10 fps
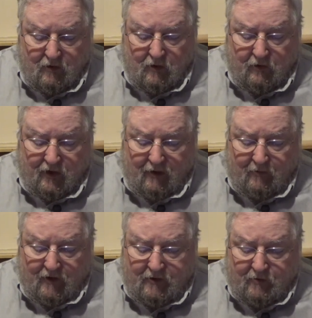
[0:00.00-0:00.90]
or not
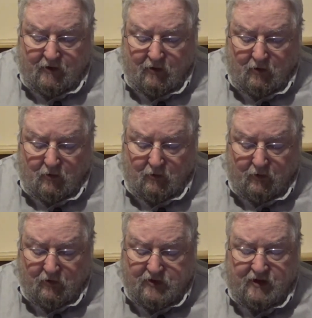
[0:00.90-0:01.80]
meant to be known
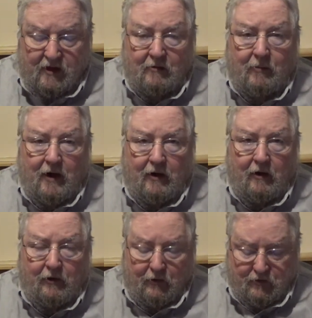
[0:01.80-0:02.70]
or seen by
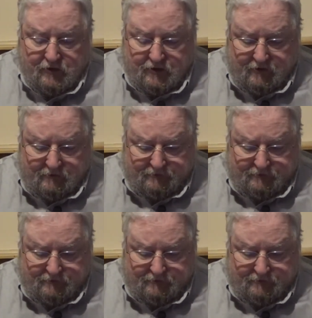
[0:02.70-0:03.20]
others.